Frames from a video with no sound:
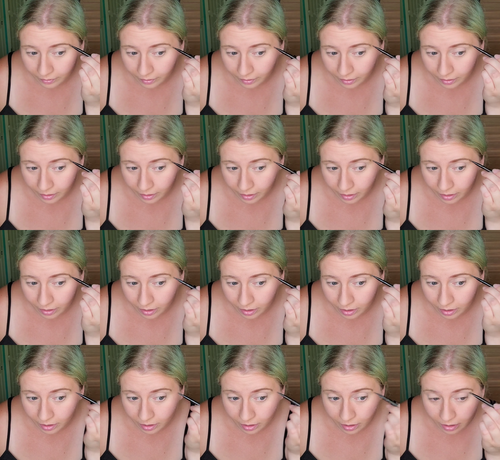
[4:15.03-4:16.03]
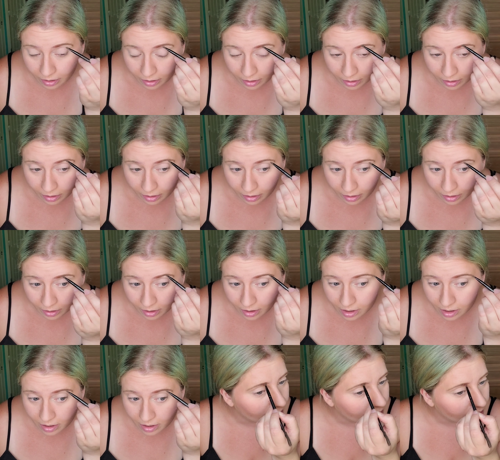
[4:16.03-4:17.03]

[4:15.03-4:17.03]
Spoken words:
(silence)